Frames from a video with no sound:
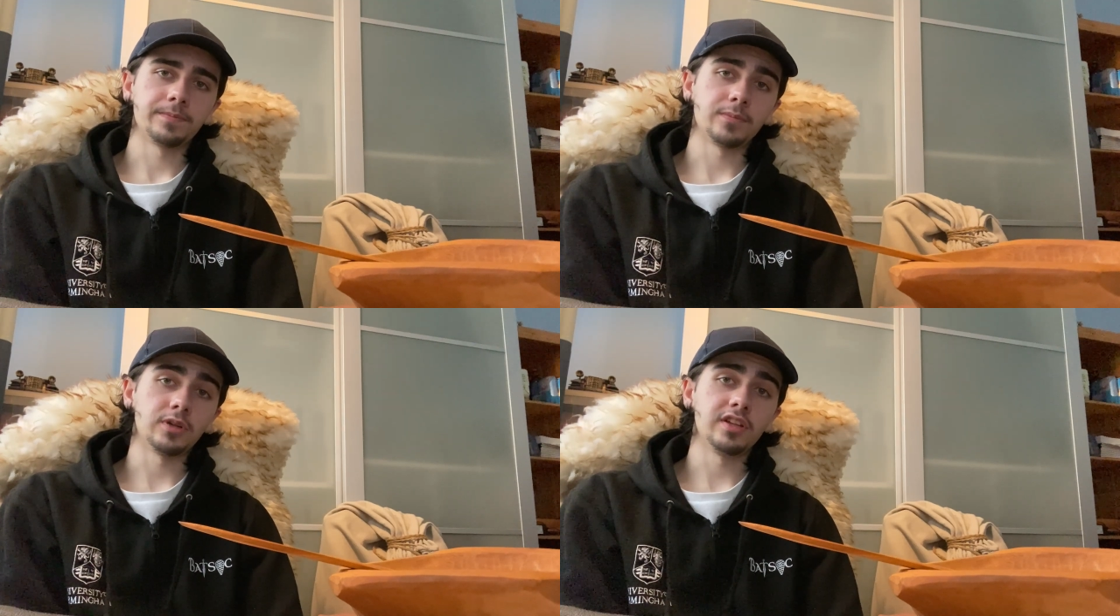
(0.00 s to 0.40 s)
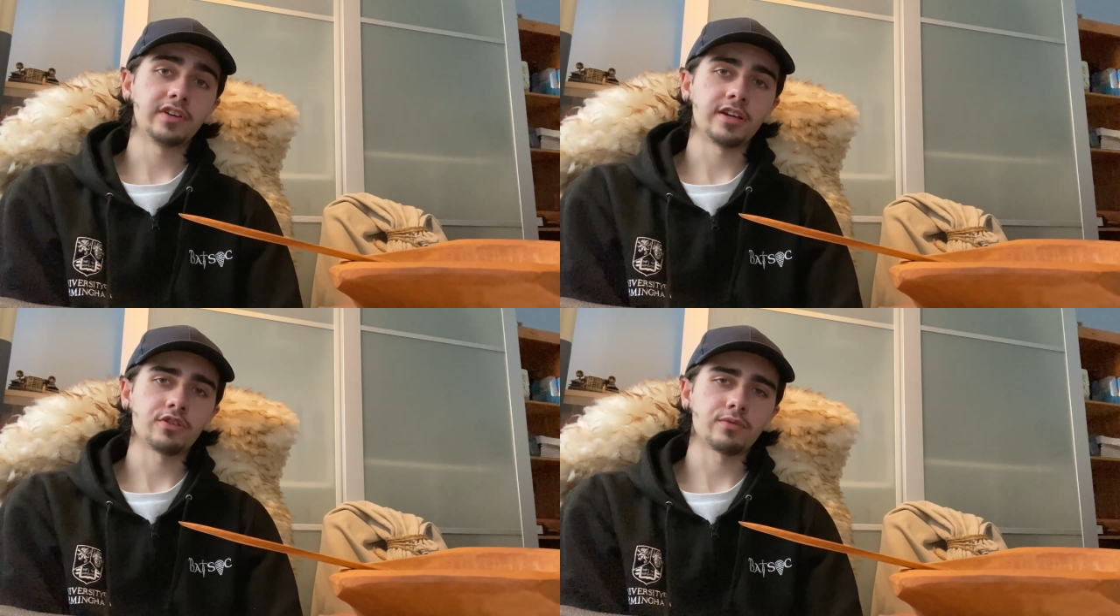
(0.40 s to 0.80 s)
Well,
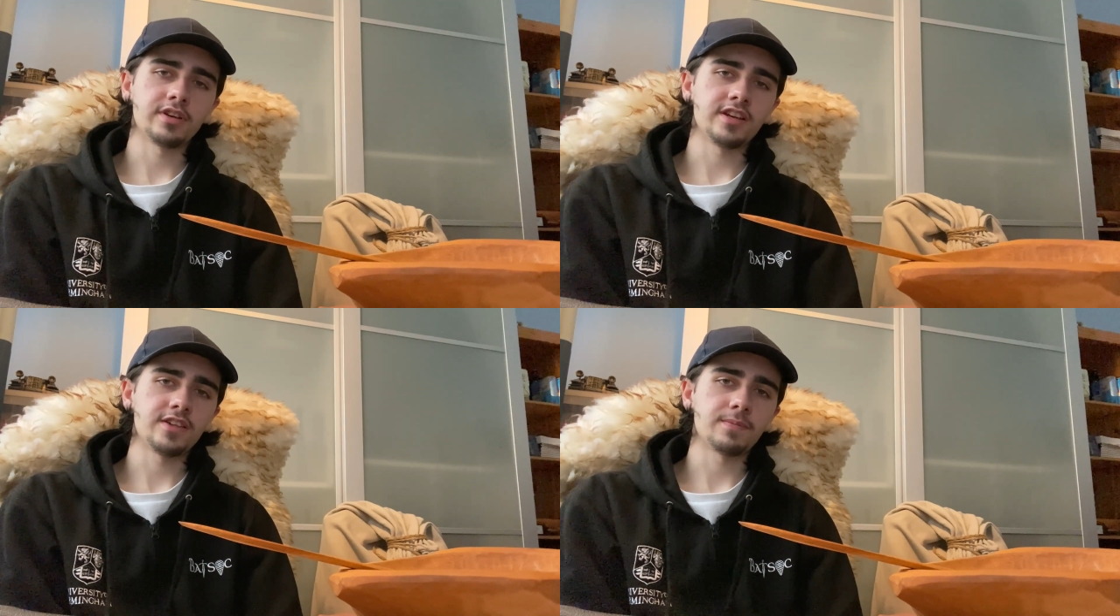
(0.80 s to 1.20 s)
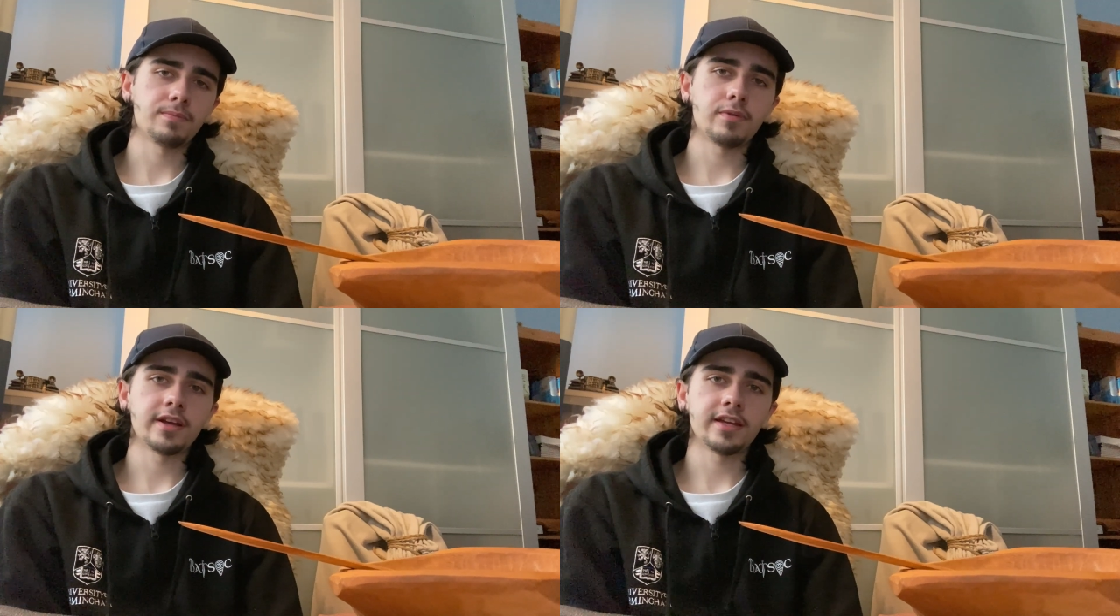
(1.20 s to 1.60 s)
living history is
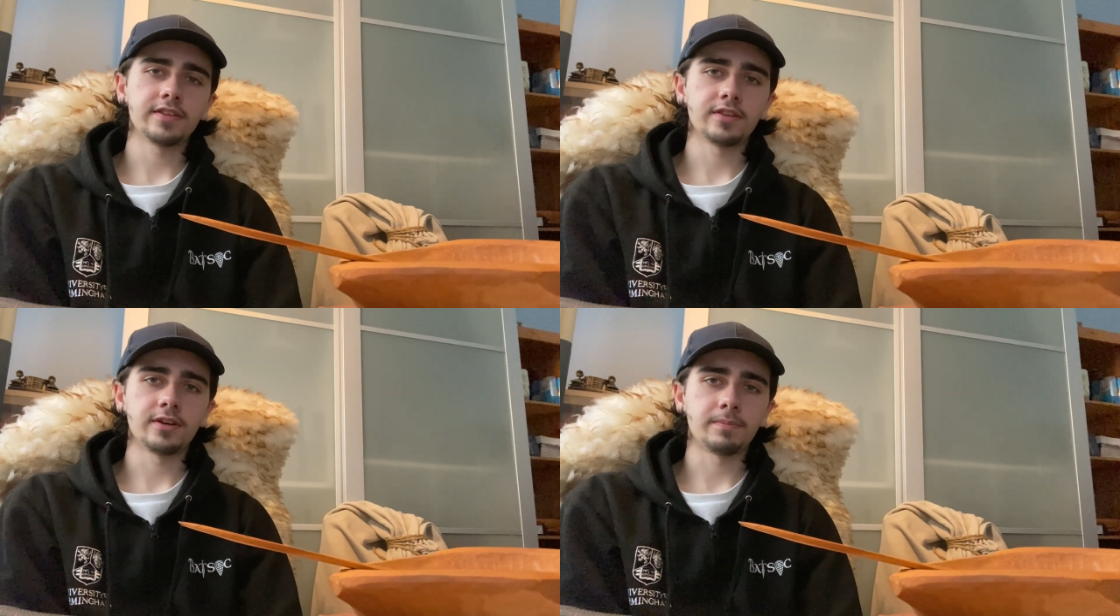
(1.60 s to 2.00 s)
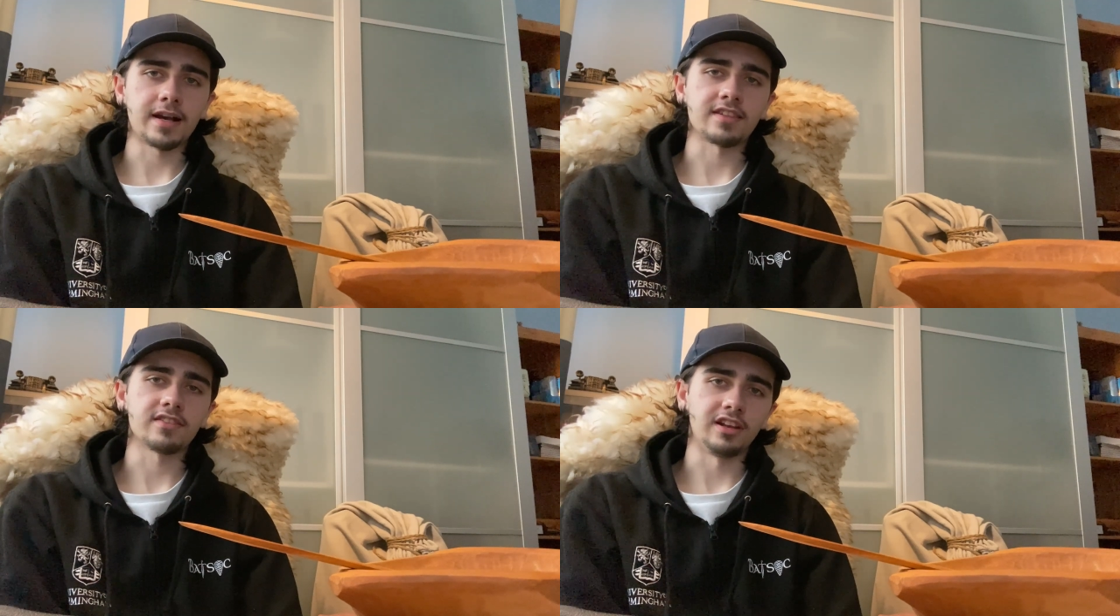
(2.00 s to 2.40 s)
bringing the
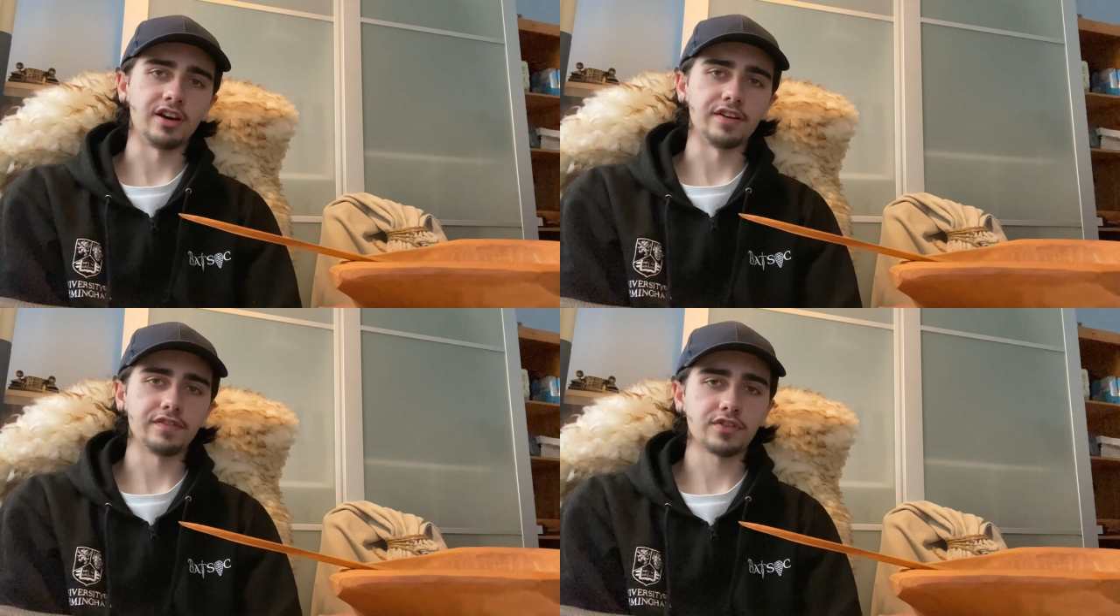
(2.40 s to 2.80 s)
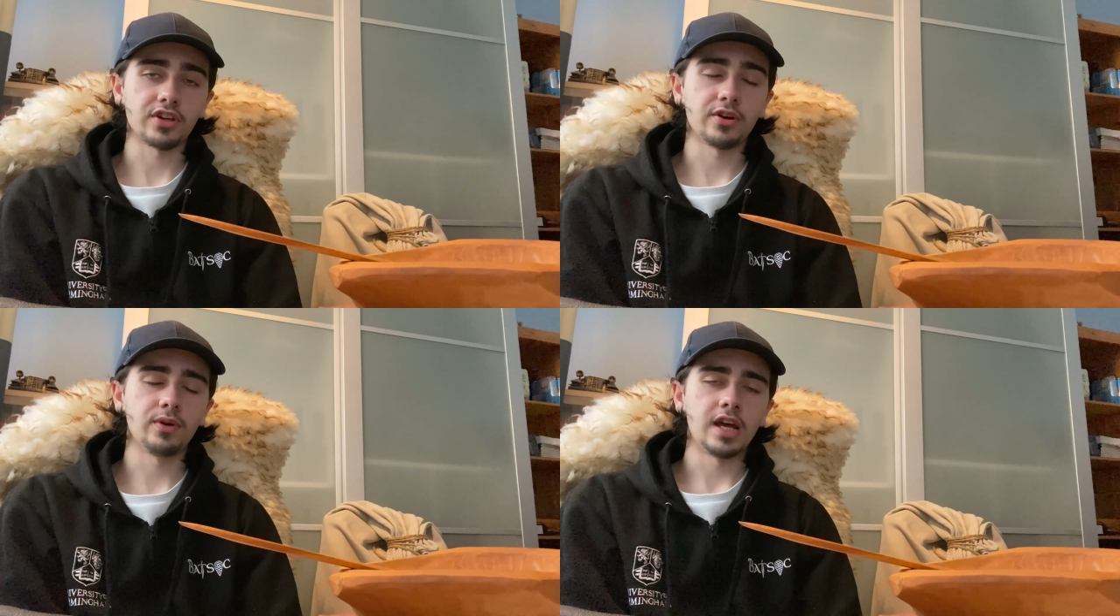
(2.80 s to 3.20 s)
past to life.
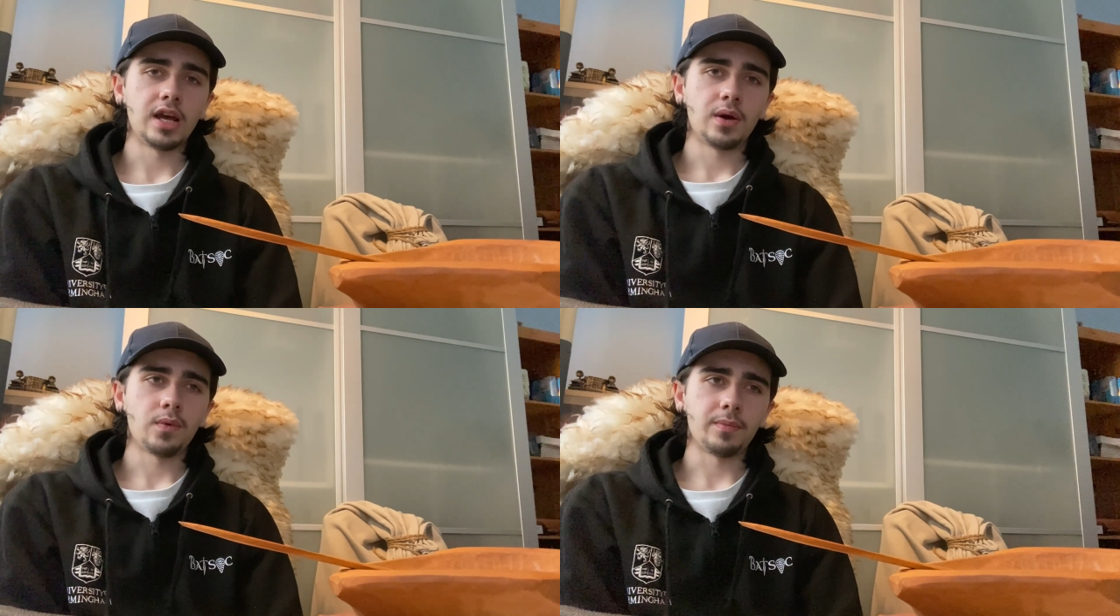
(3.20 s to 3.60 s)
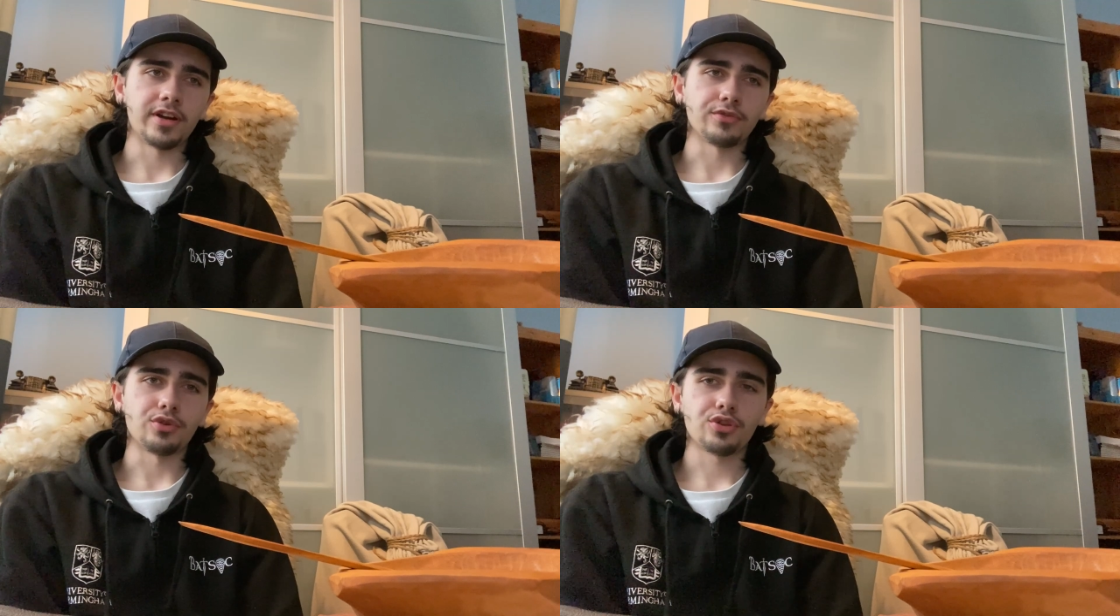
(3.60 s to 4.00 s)
So when we
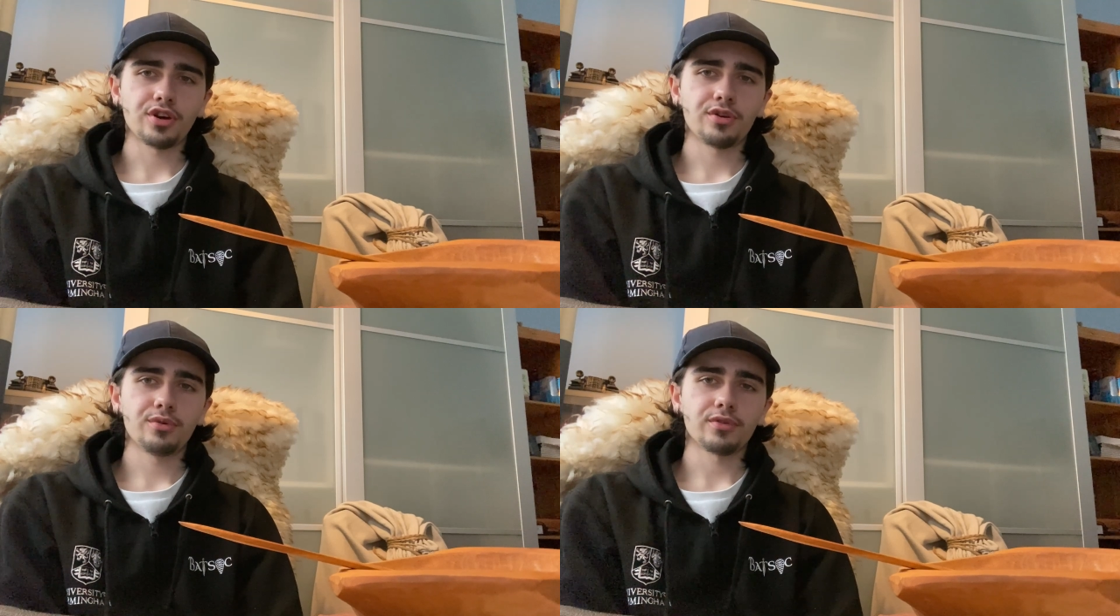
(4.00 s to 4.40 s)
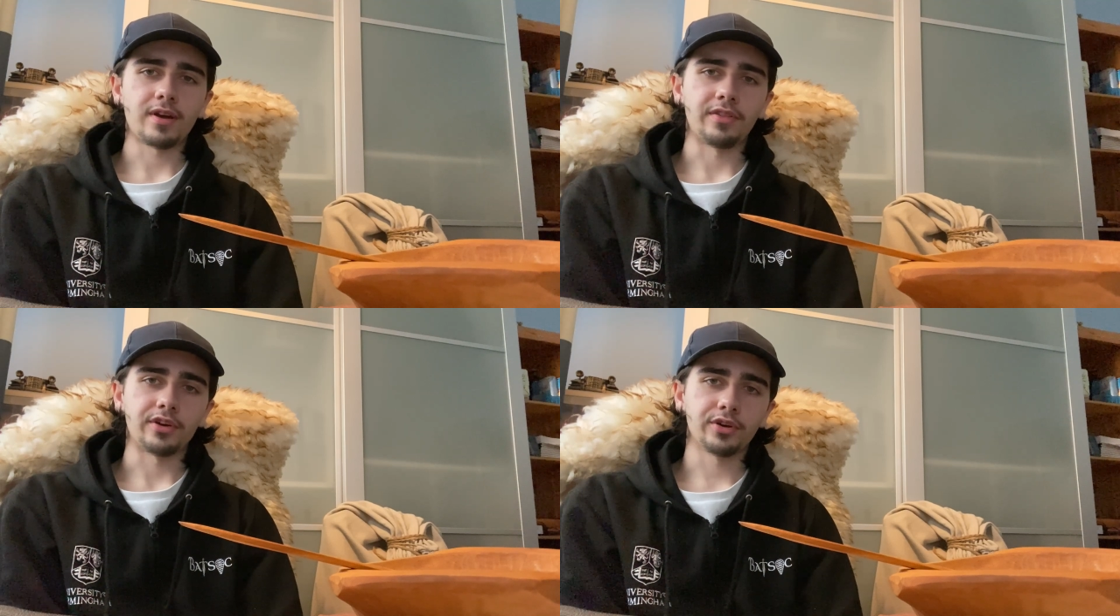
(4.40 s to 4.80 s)
go to shows
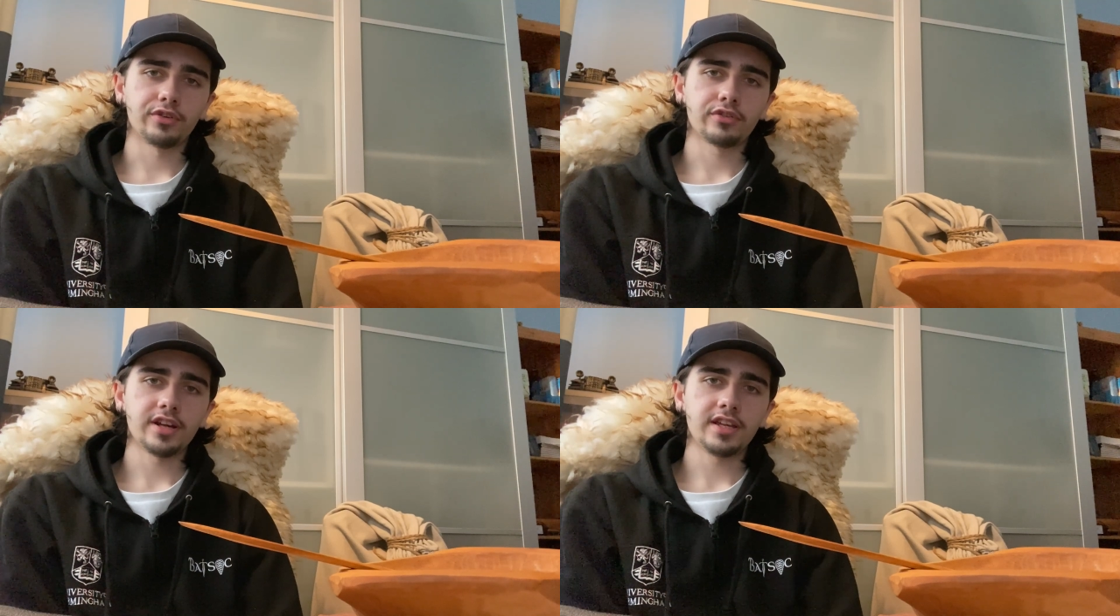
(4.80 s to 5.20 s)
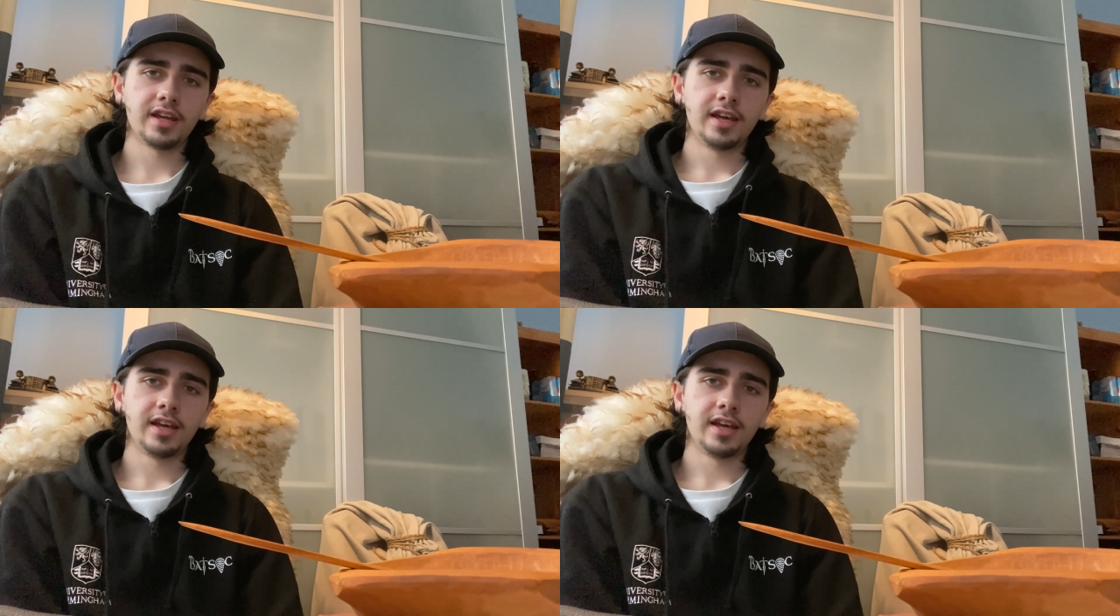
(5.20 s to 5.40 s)
around the country,